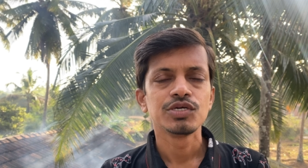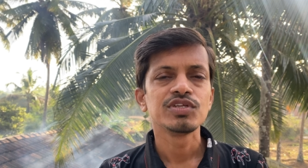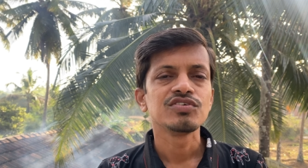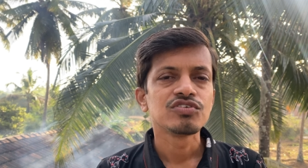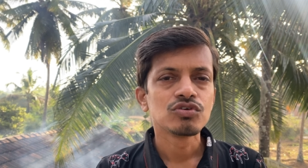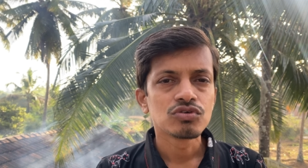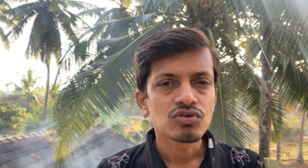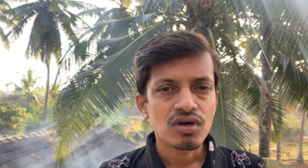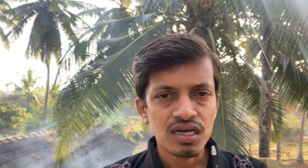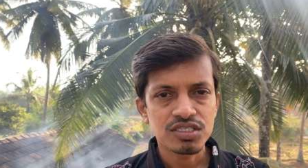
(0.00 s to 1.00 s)
Even if you go
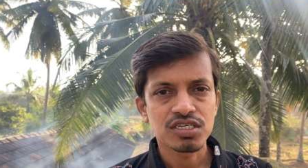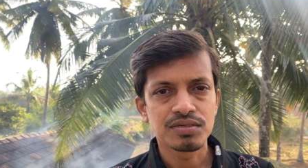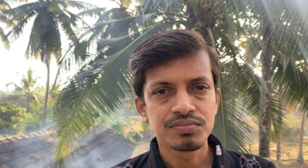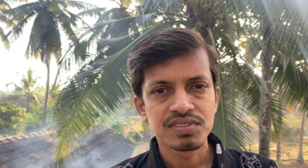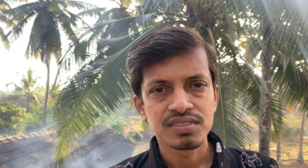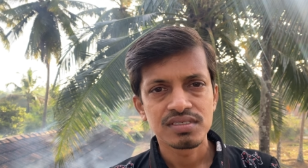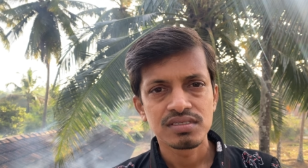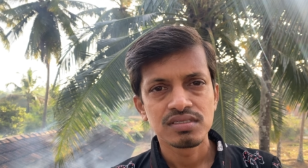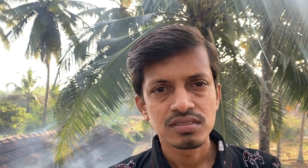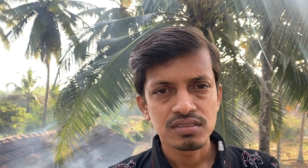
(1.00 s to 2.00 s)
to ashrams,
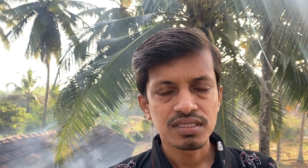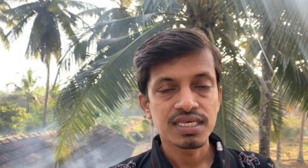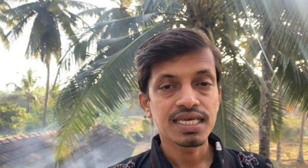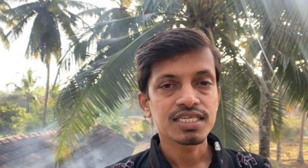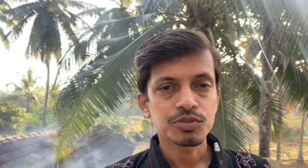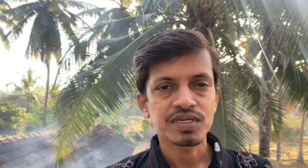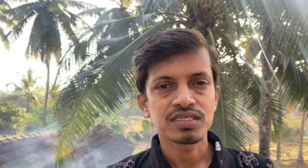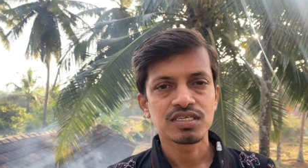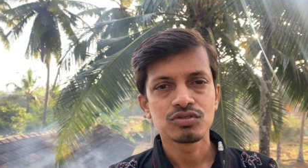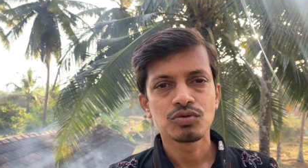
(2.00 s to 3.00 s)
they
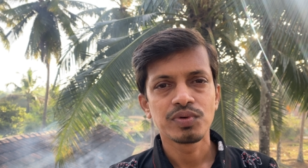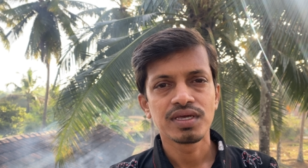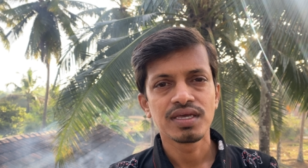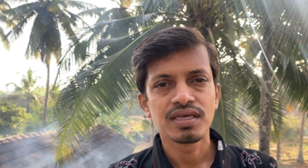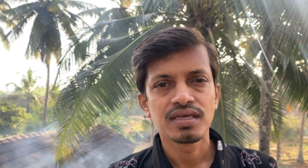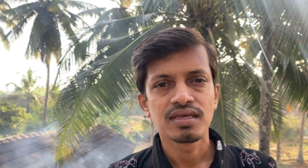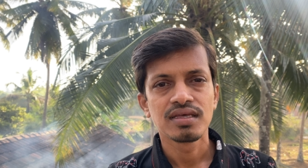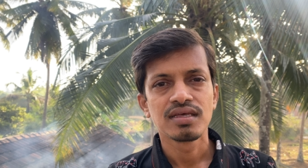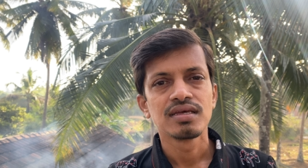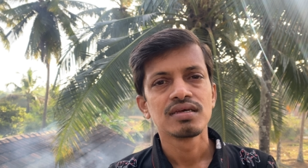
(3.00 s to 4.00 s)
expect you to pay
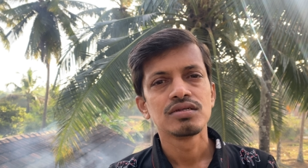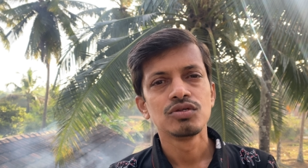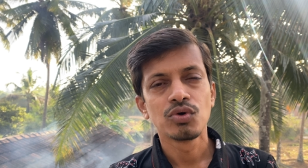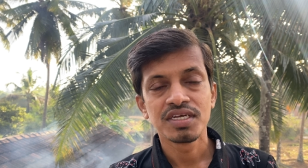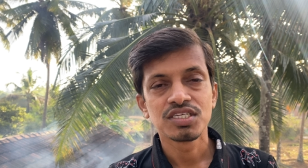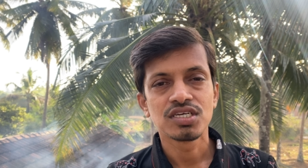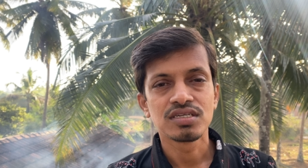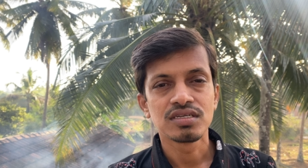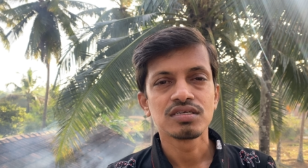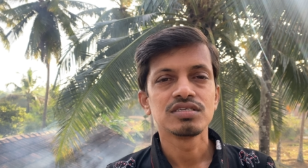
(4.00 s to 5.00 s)

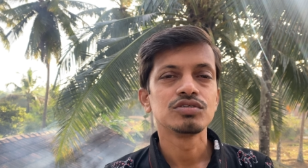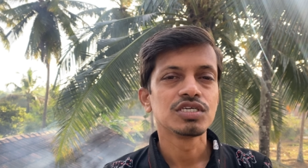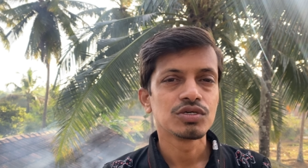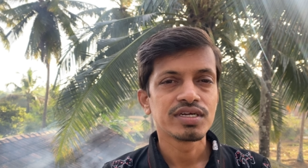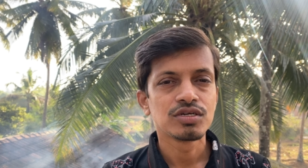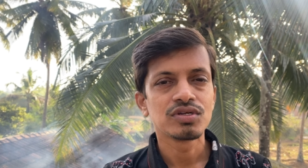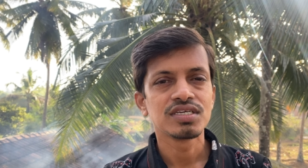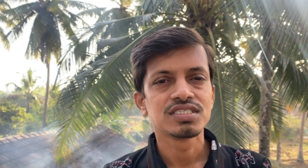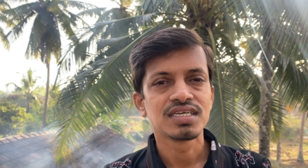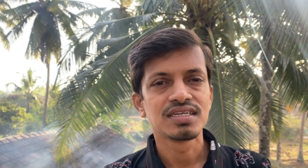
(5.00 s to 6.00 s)
donation. You give a
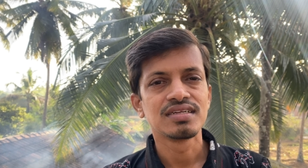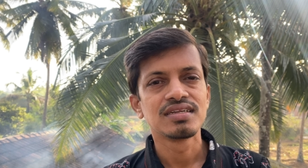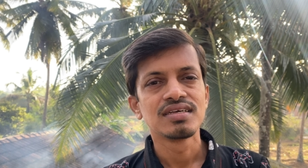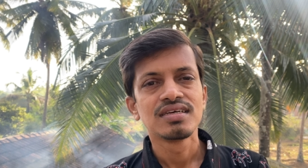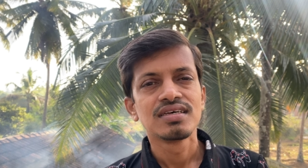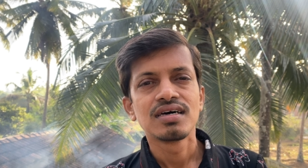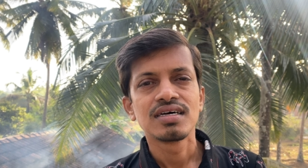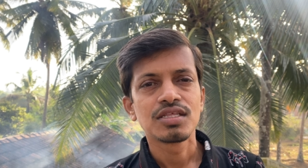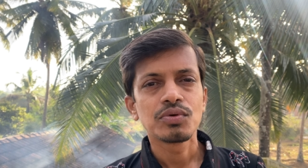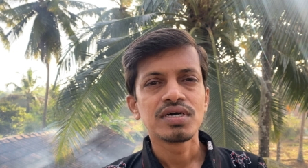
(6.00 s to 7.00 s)
donation,
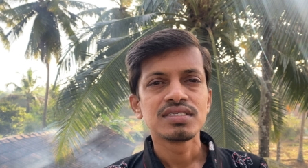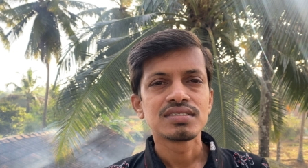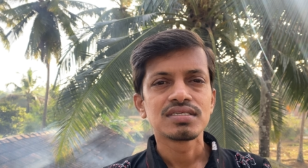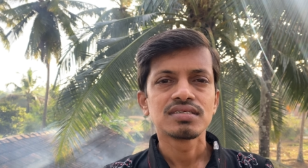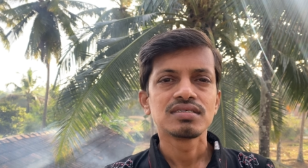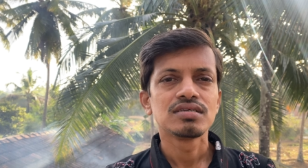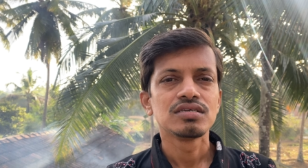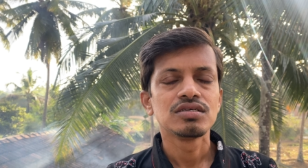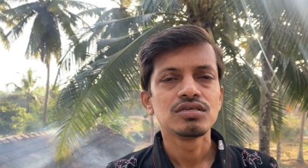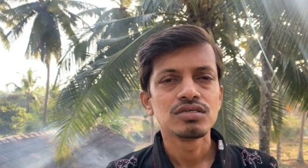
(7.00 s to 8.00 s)
otherwise
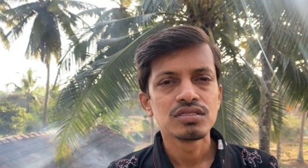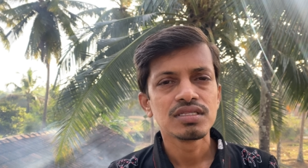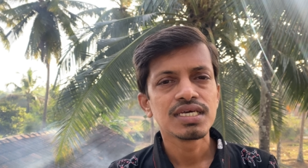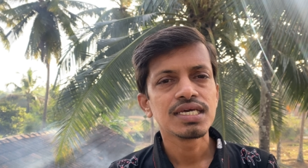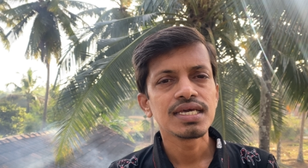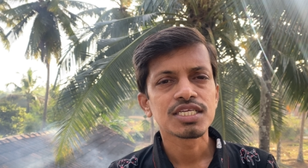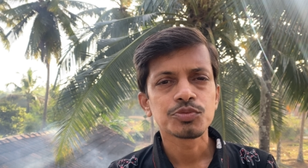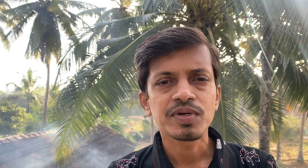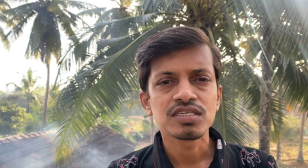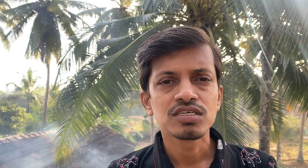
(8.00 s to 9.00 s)
they
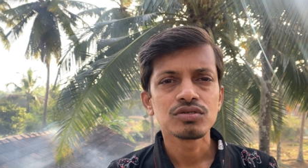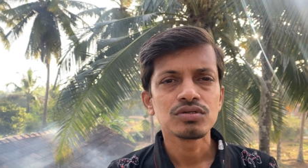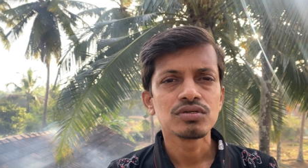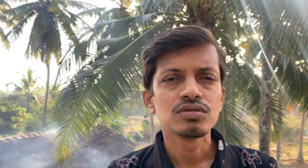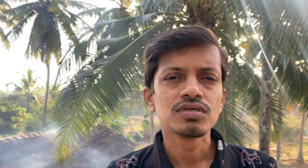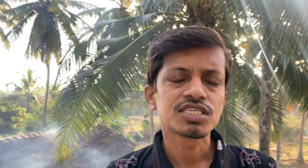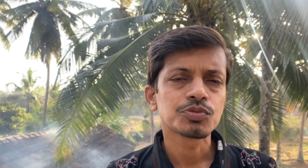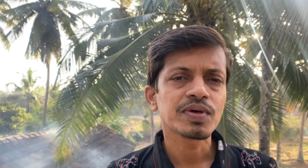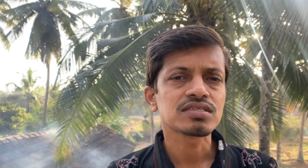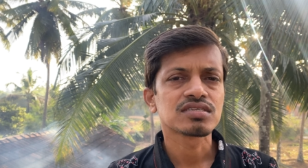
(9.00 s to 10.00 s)
expect
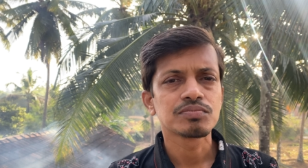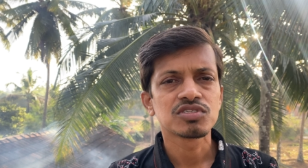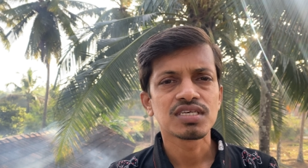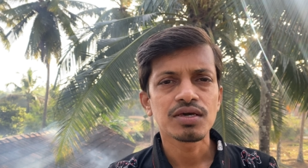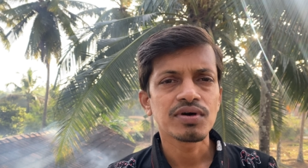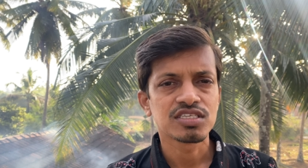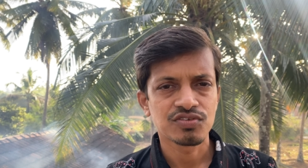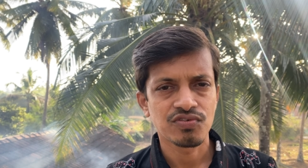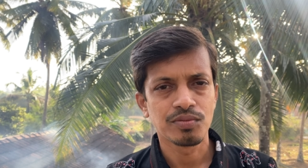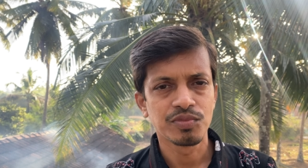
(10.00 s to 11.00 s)
some
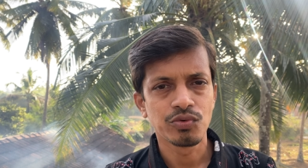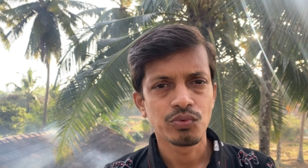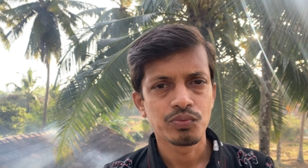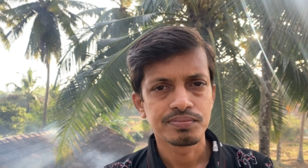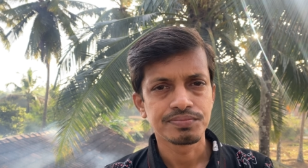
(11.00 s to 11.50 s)
sevas from you.